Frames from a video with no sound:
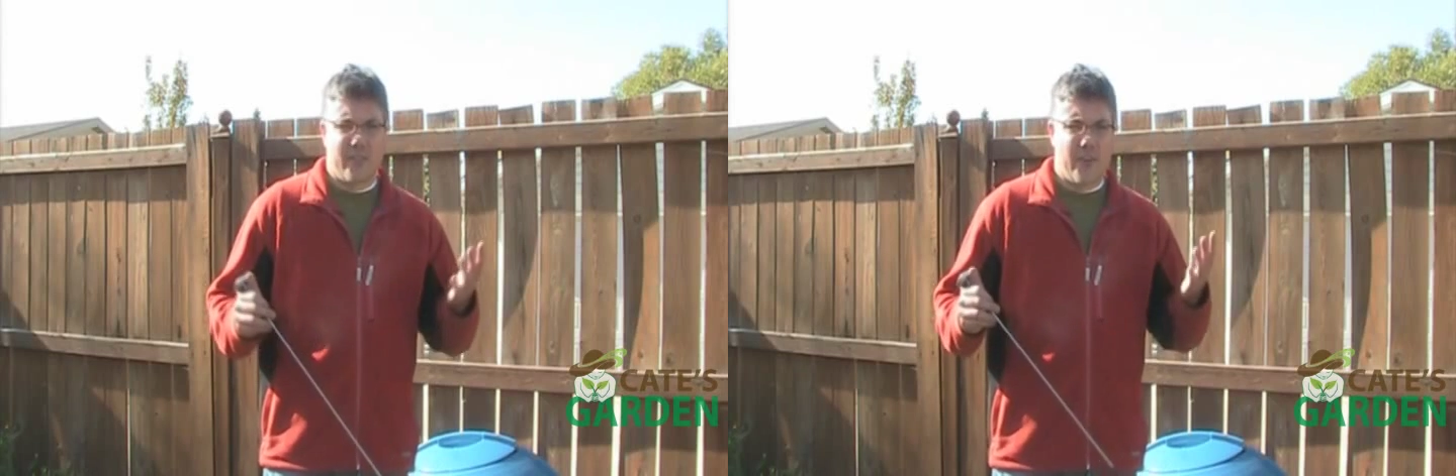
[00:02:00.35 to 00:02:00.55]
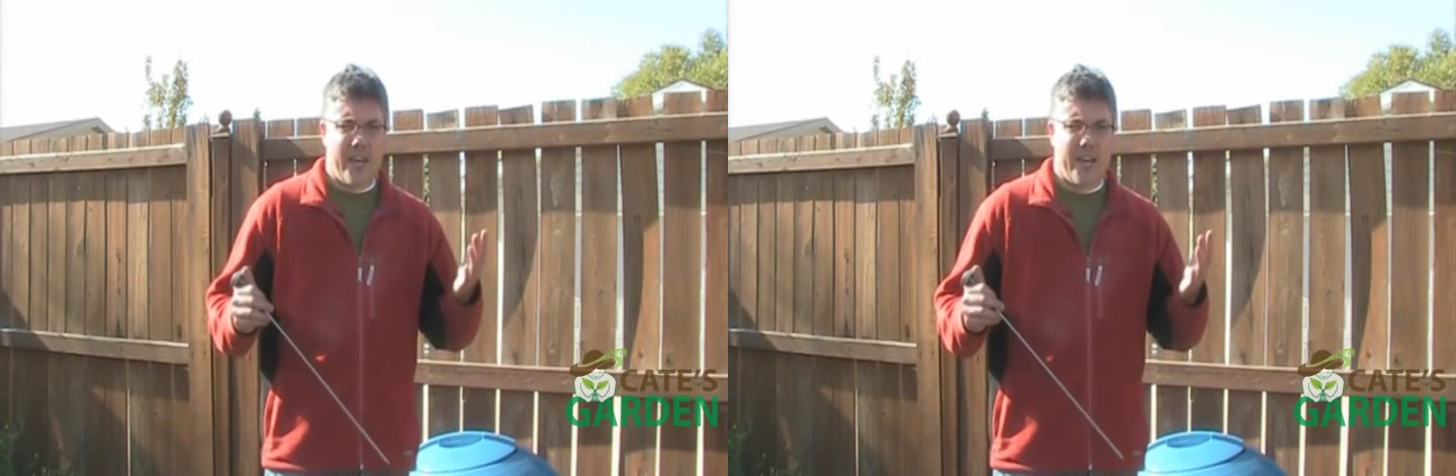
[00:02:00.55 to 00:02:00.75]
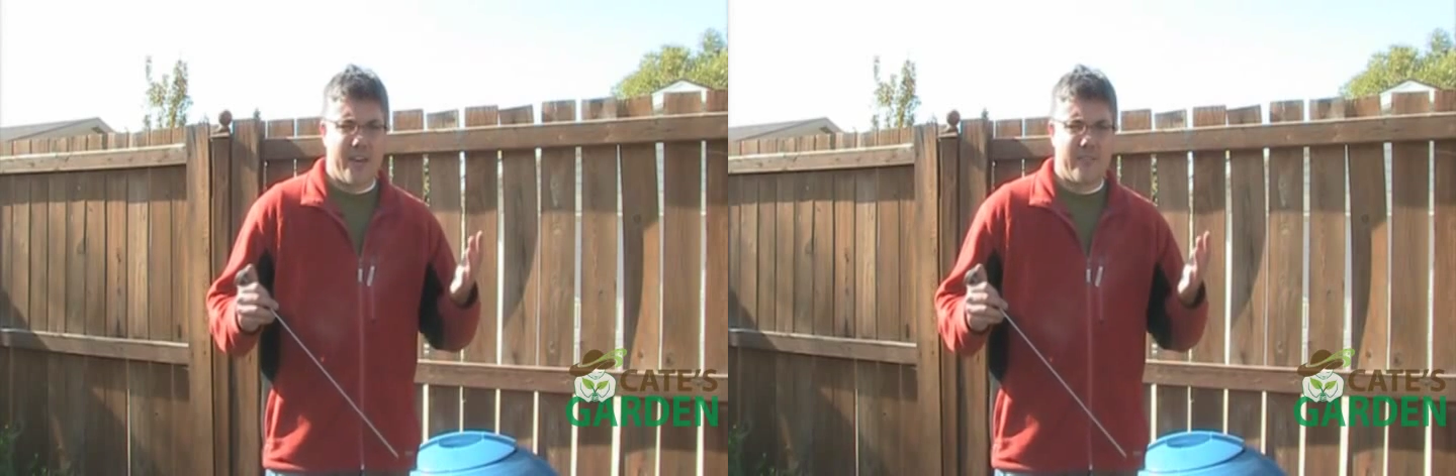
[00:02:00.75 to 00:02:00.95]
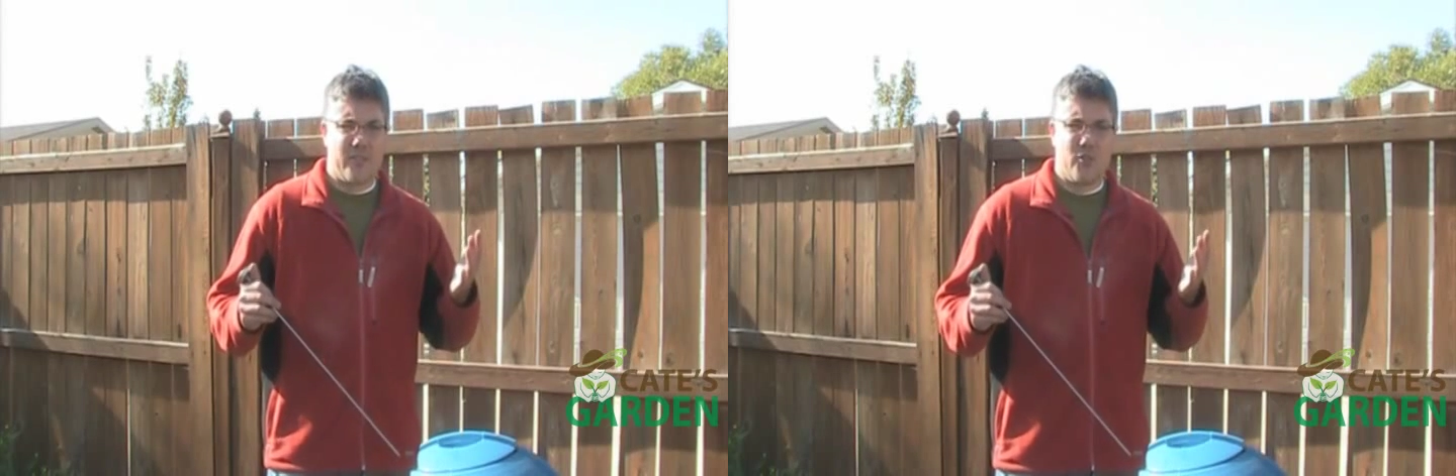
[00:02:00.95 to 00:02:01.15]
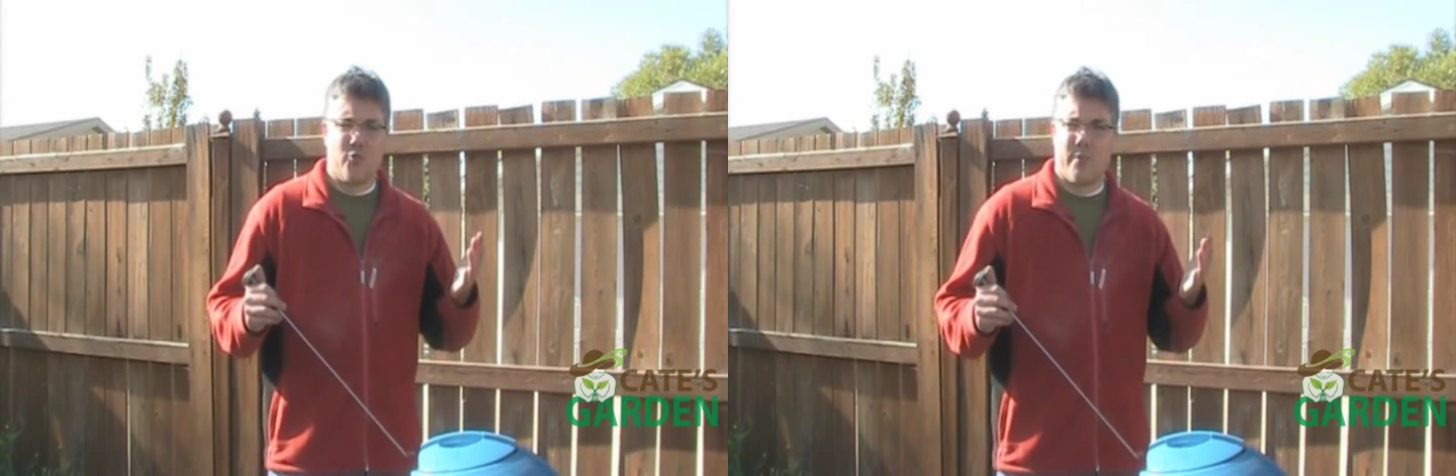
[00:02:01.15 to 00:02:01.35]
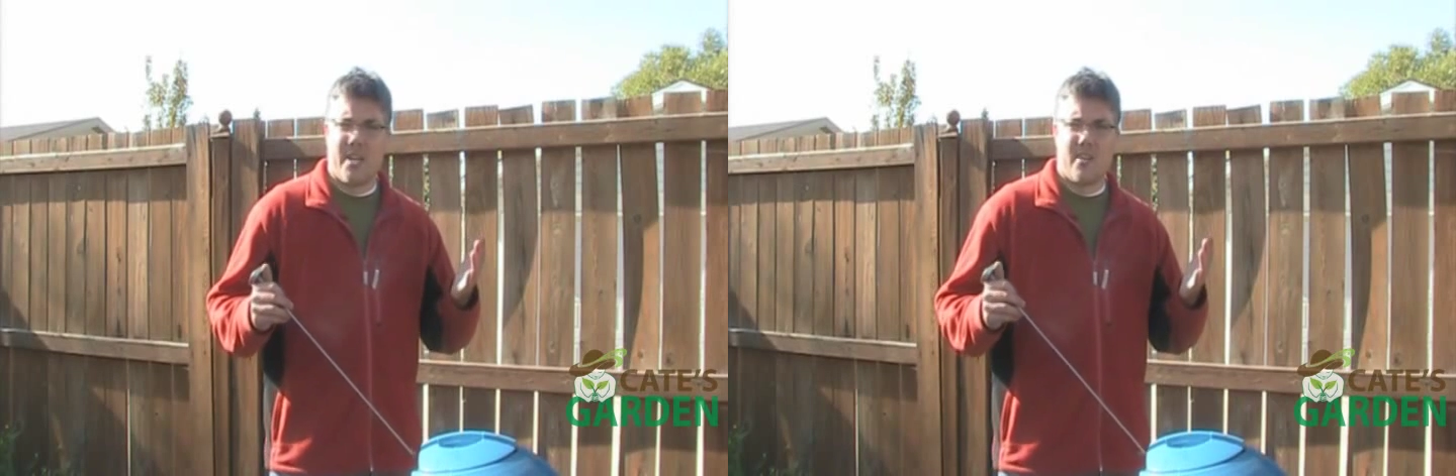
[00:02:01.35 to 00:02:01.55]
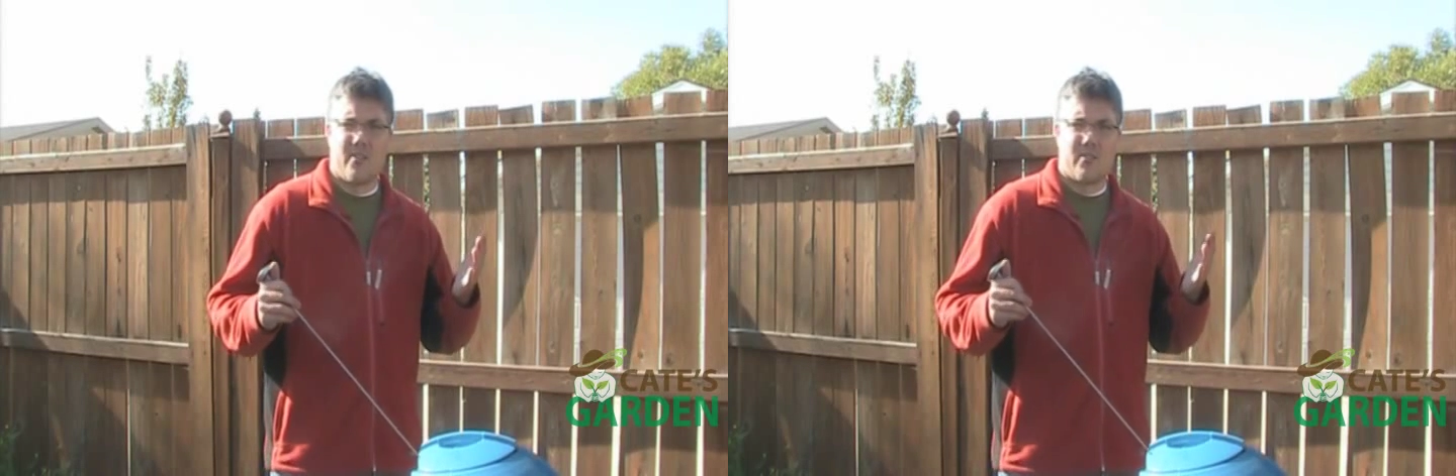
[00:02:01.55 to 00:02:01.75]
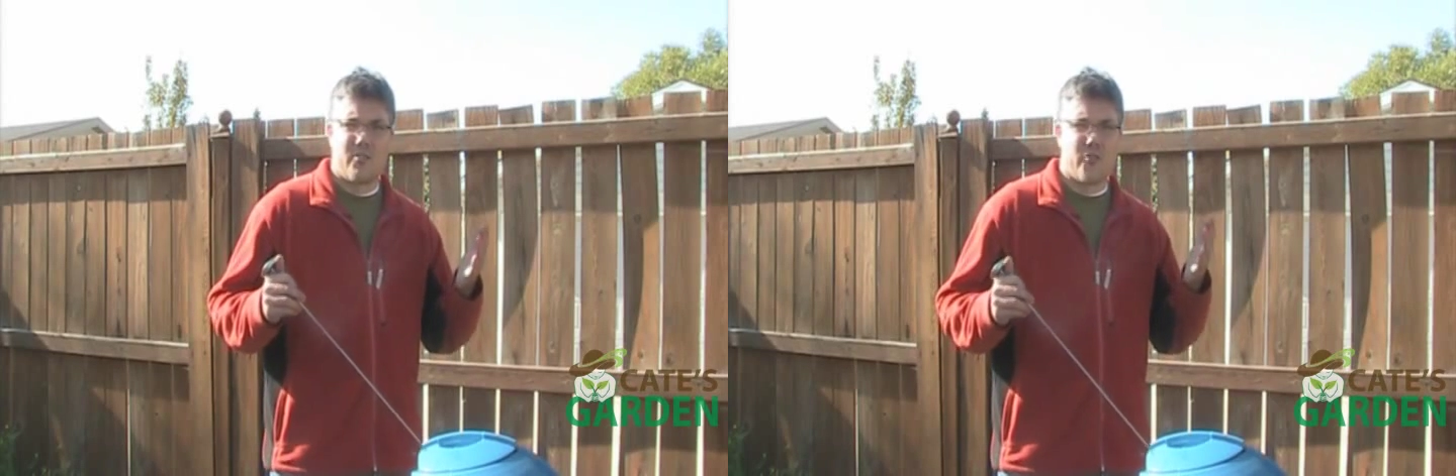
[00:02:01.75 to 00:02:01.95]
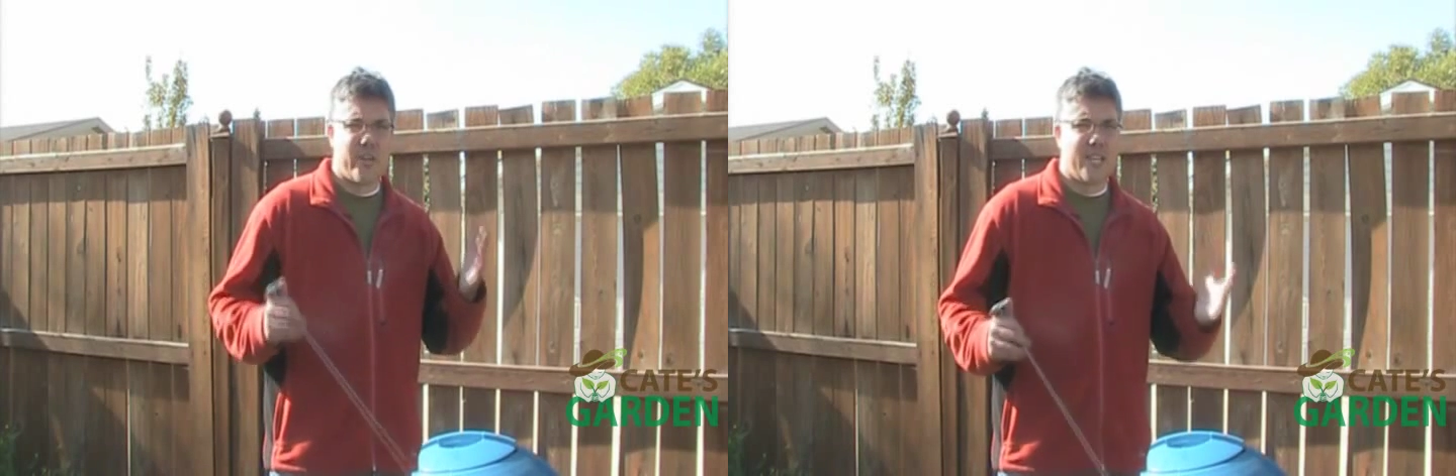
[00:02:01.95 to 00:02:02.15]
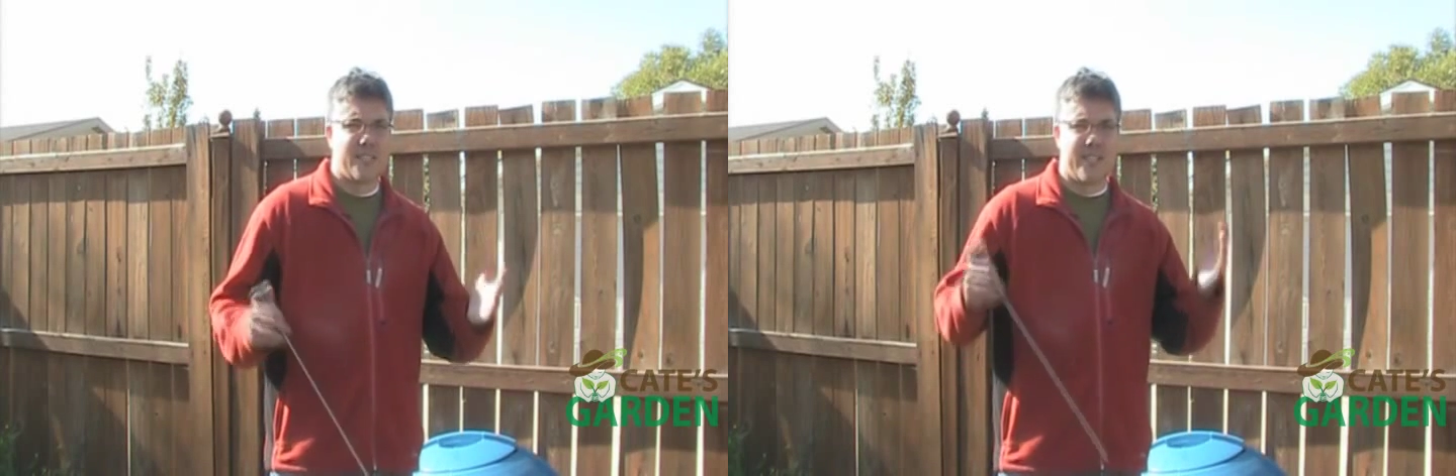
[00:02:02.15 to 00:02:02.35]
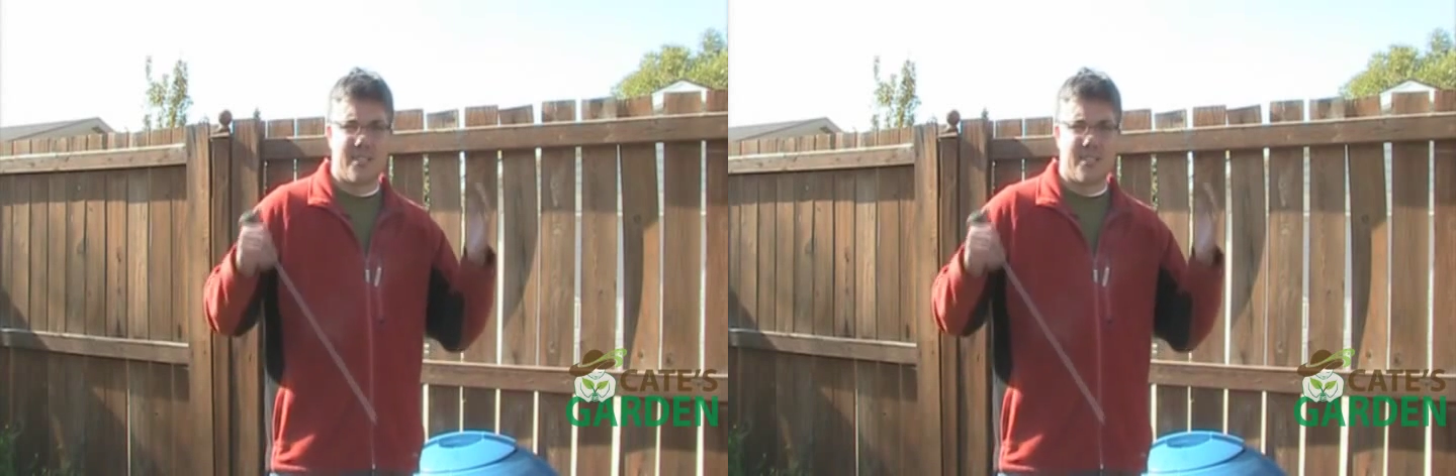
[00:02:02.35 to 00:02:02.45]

If you have too many greens,